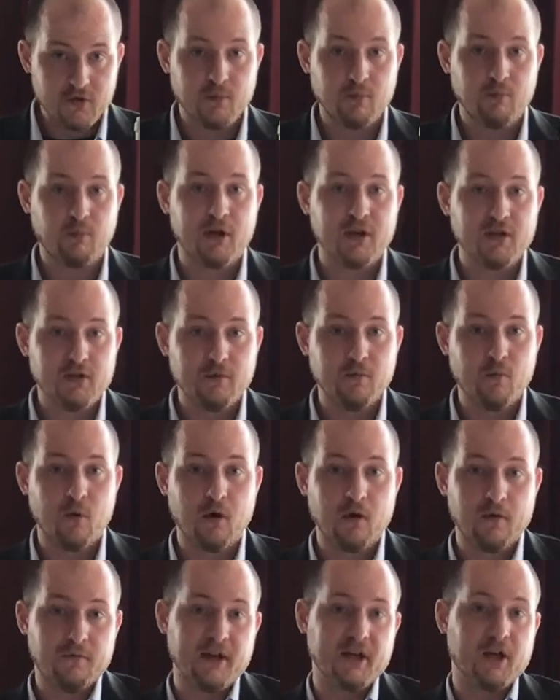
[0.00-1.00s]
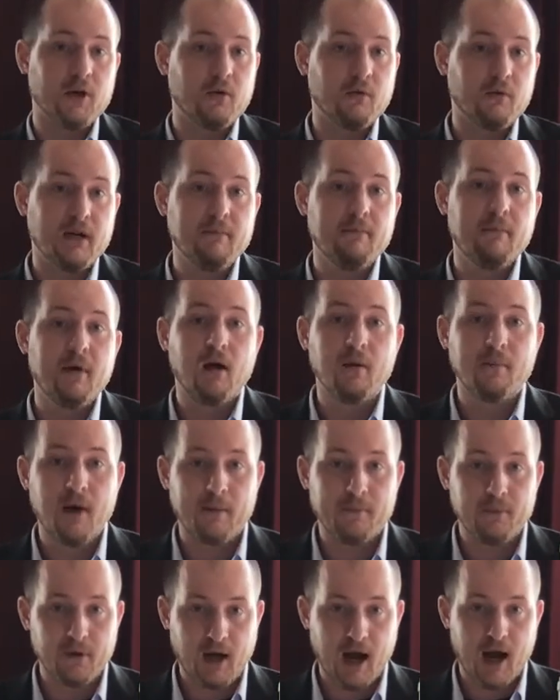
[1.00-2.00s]
brings you more of like a green bell
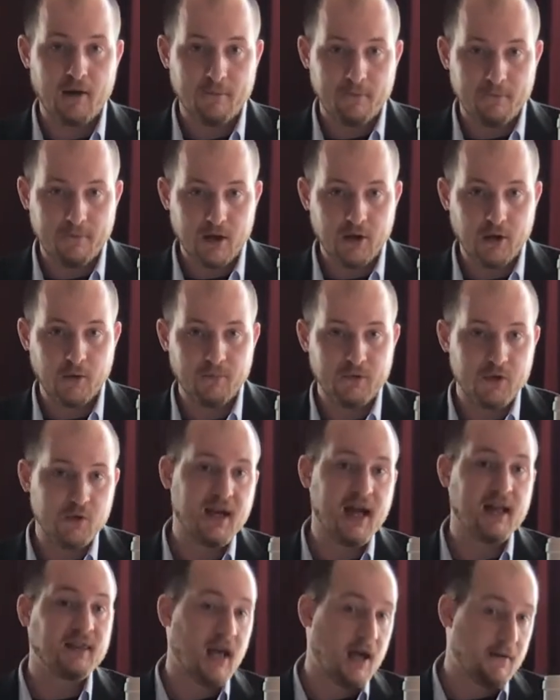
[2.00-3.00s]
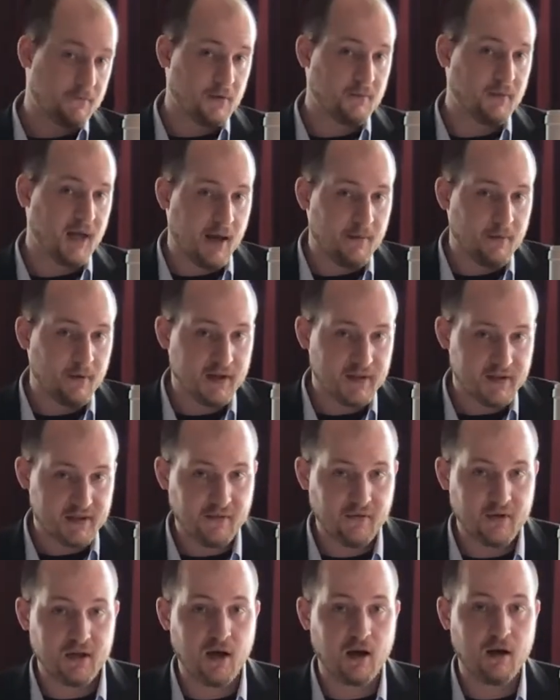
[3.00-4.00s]
pepper kind of feel. You get that from Cabernet
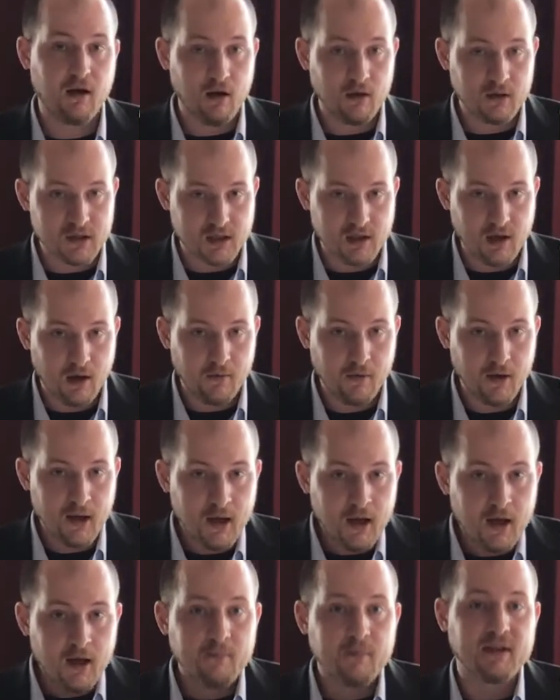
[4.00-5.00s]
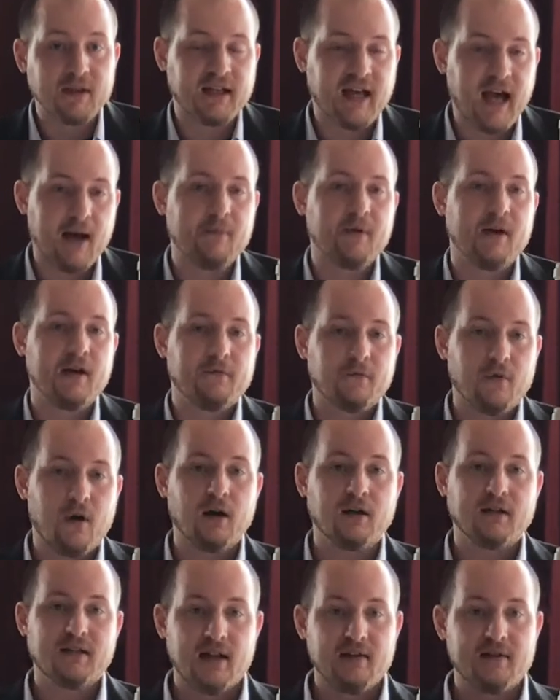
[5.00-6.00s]
Sauvignon also, but the Cabernet
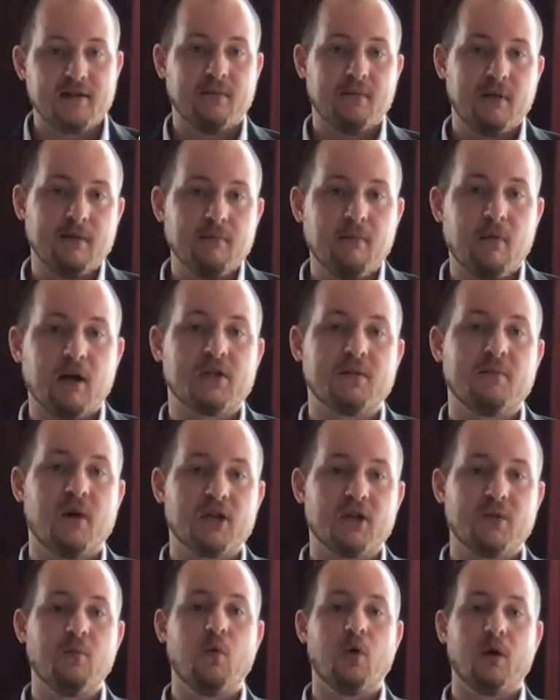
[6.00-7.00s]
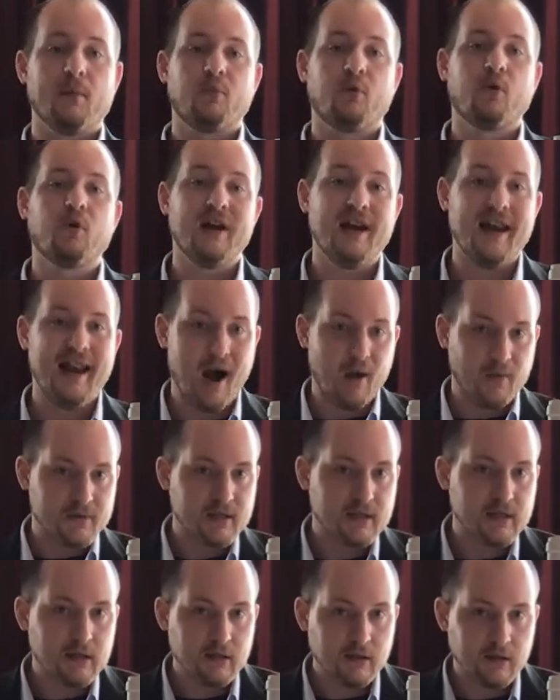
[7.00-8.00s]
Franc tends to be much, much more
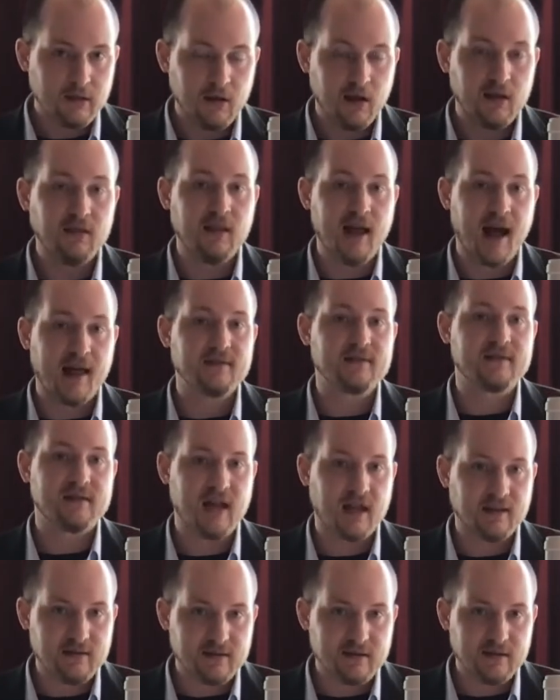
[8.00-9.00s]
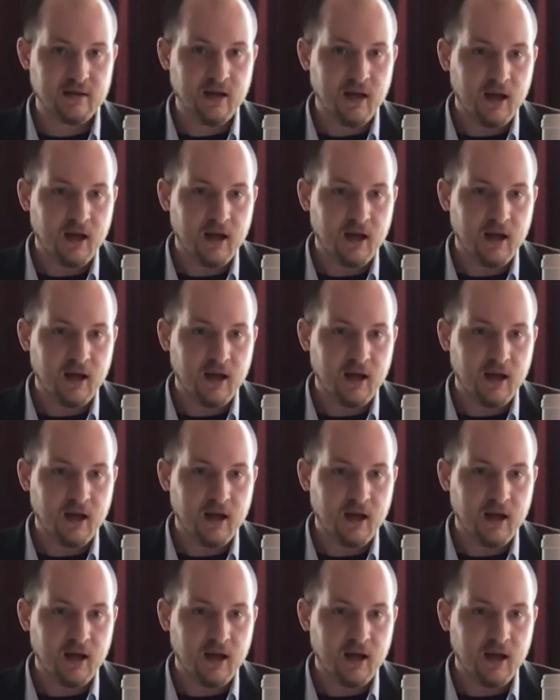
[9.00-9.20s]
pronounced in that sense.